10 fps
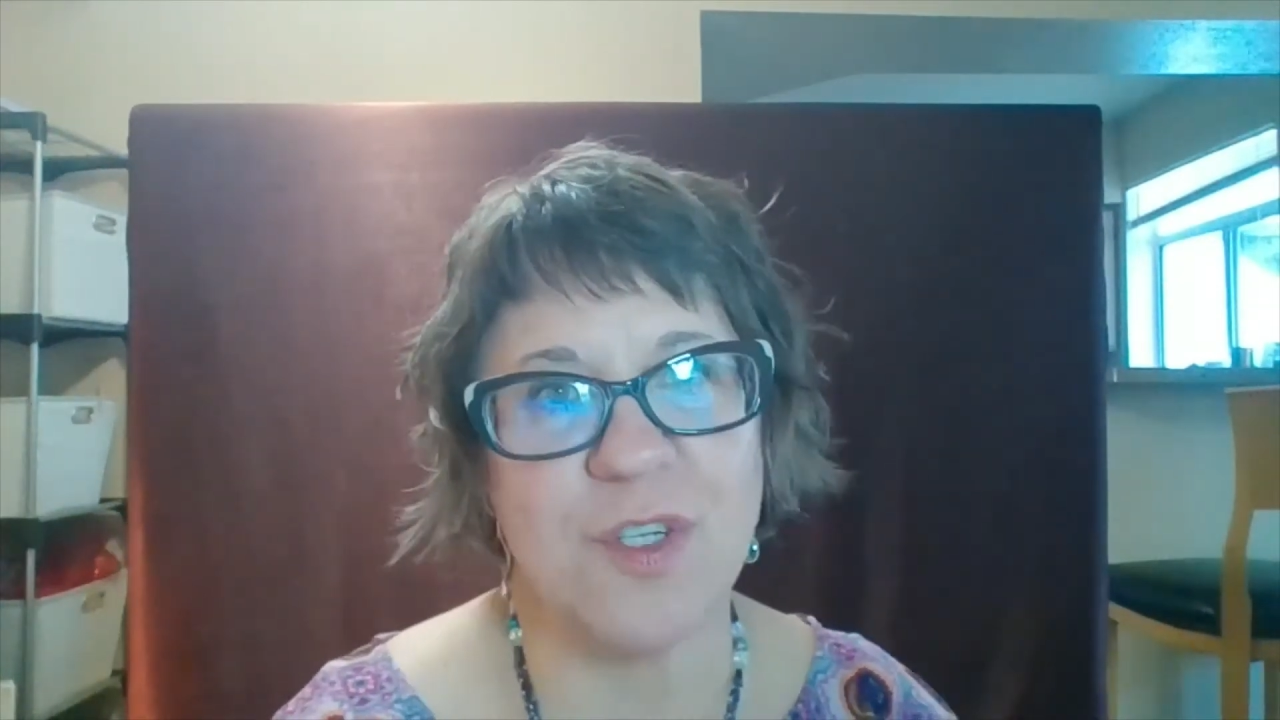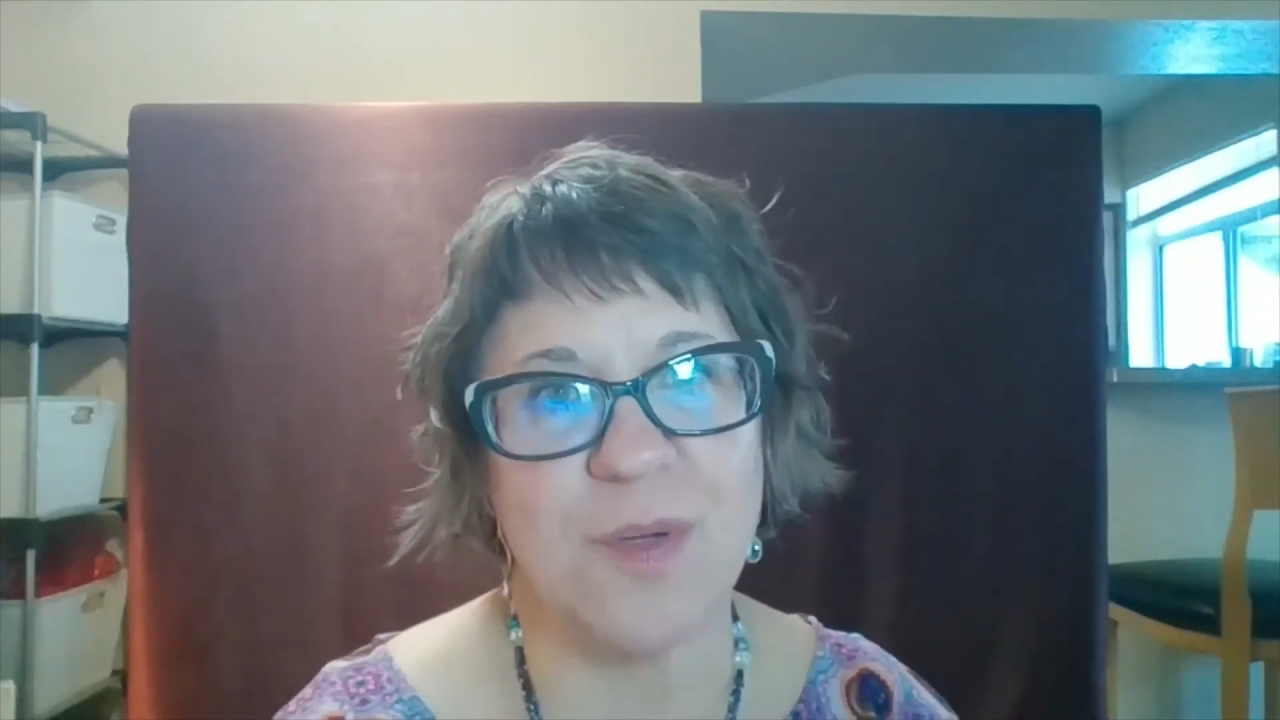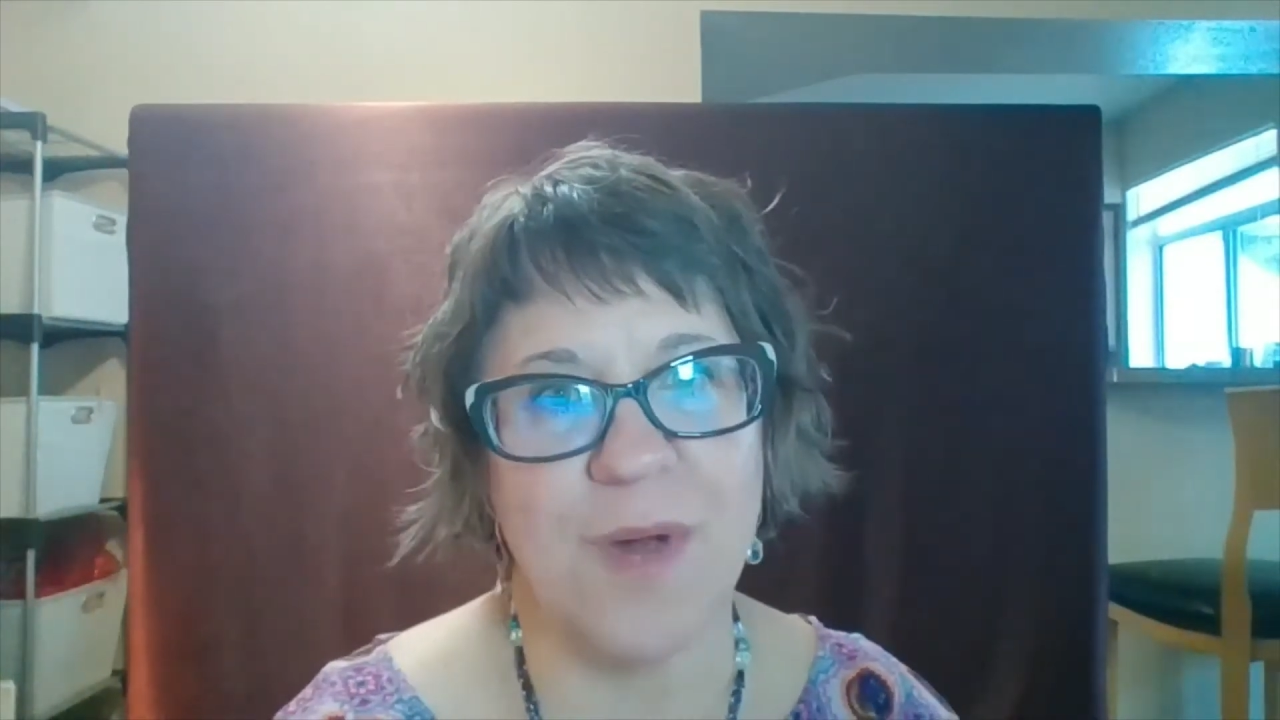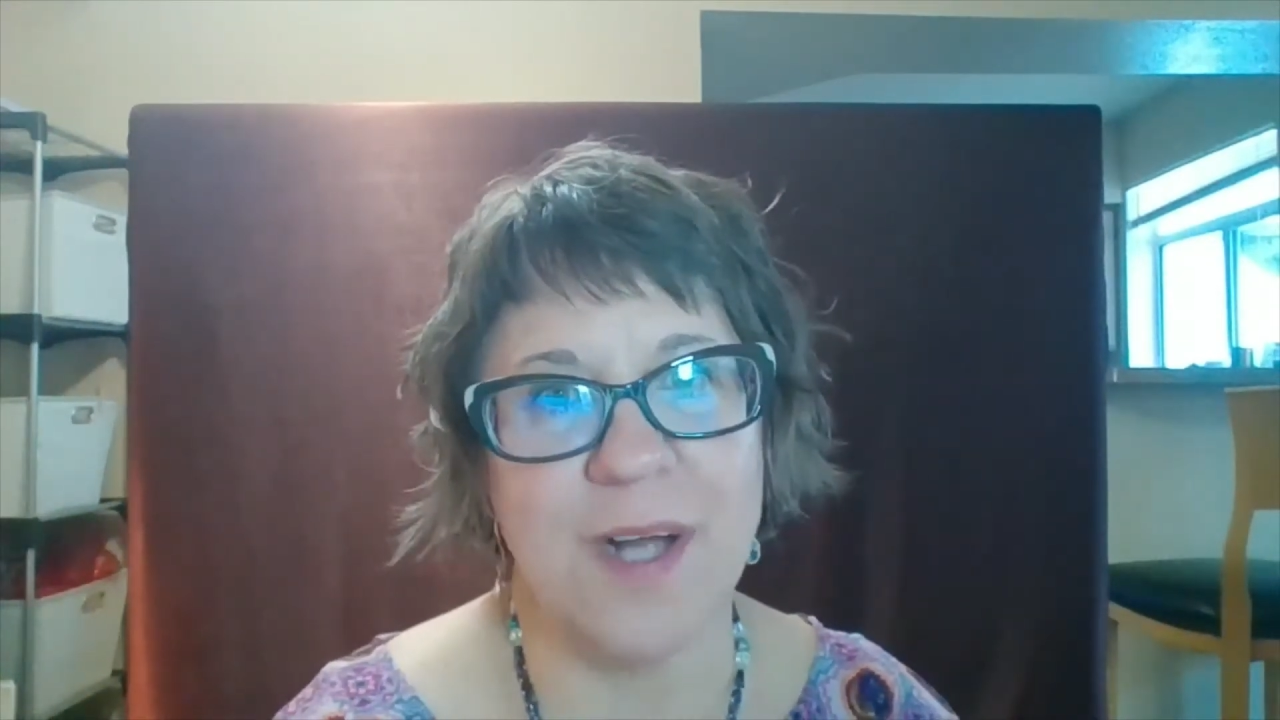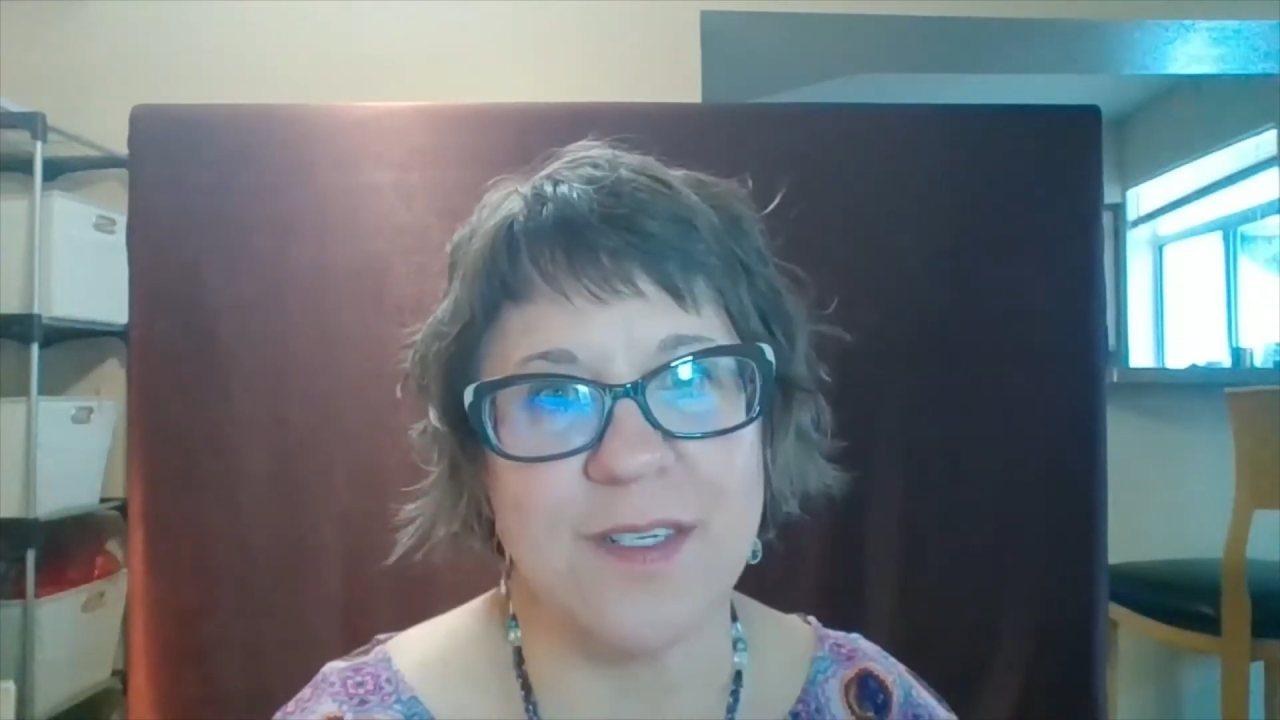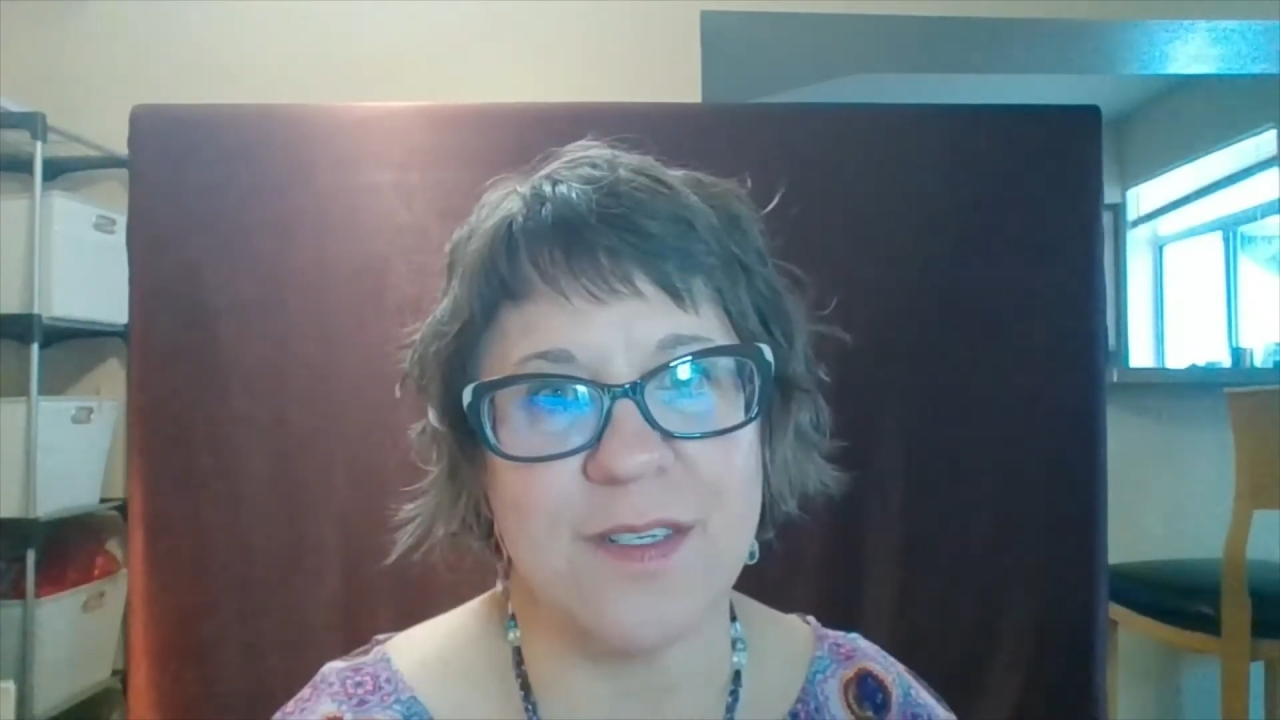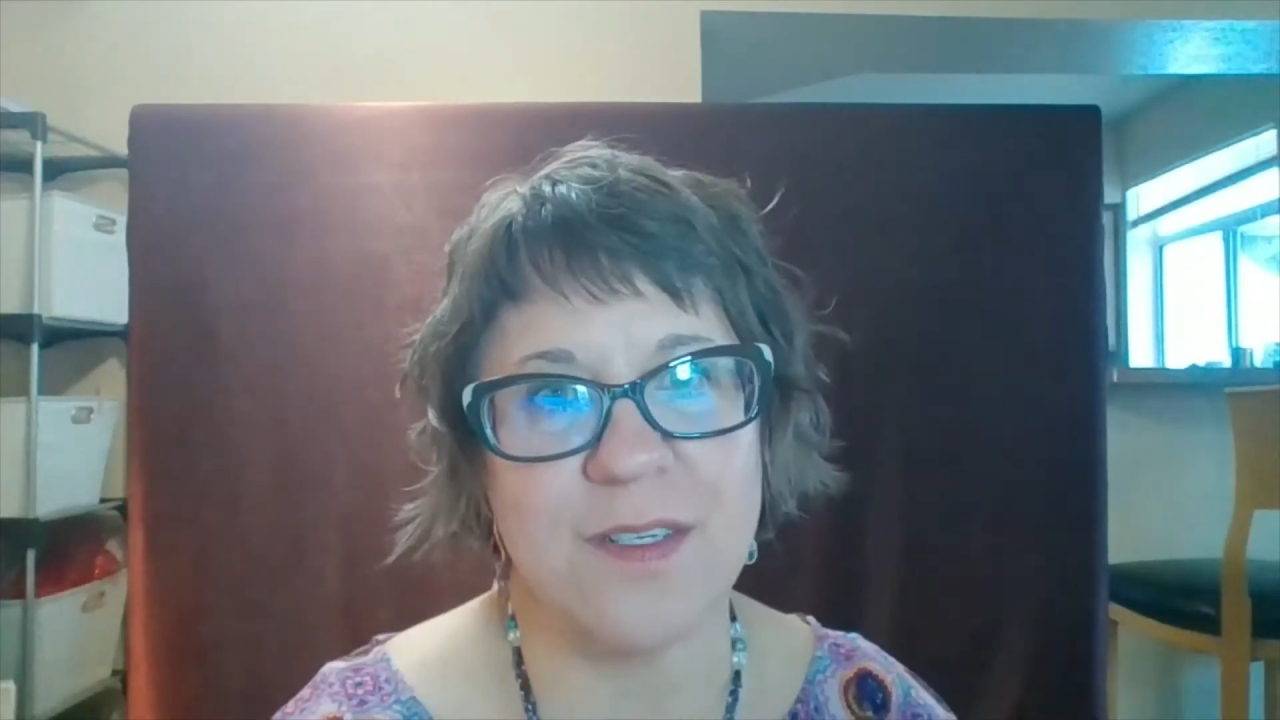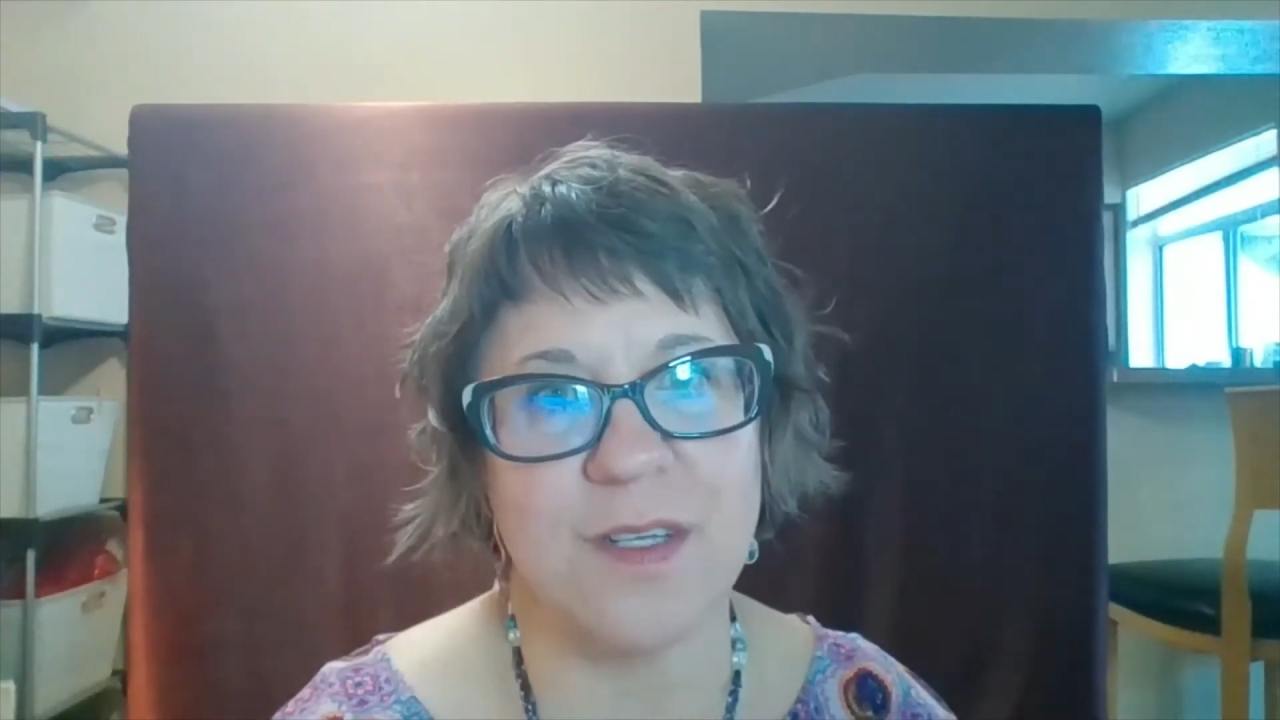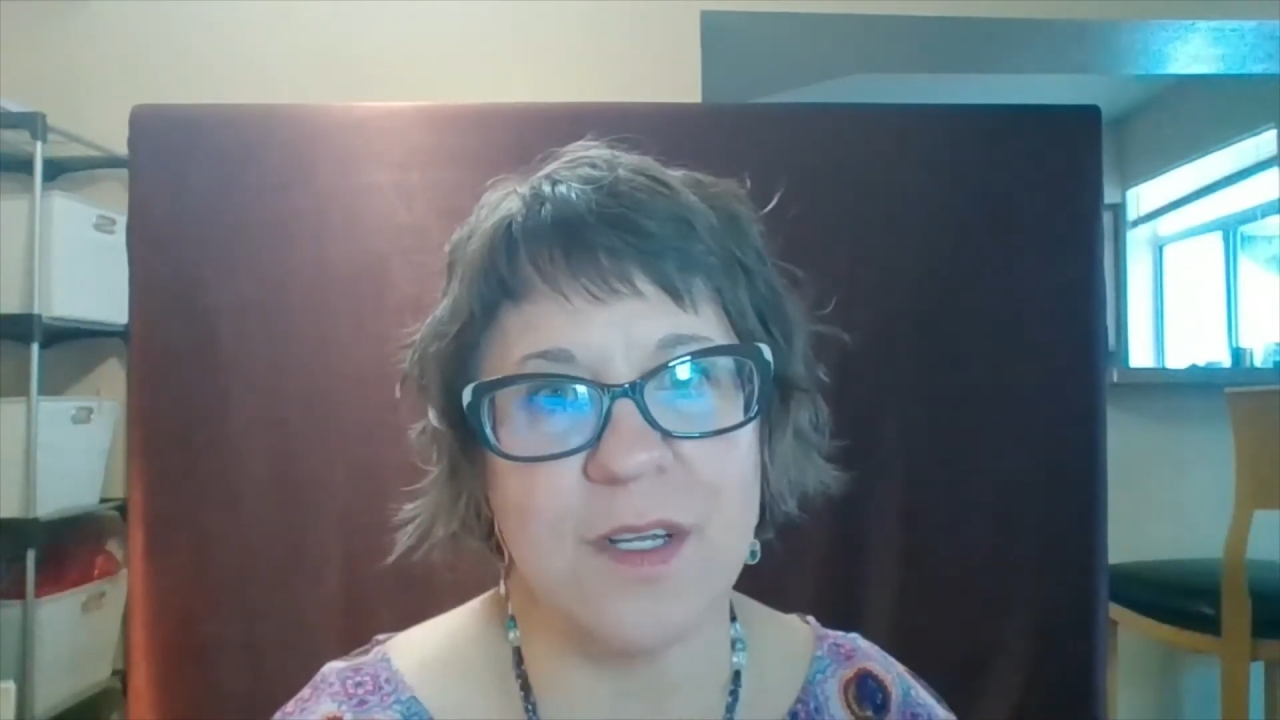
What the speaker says: you to practice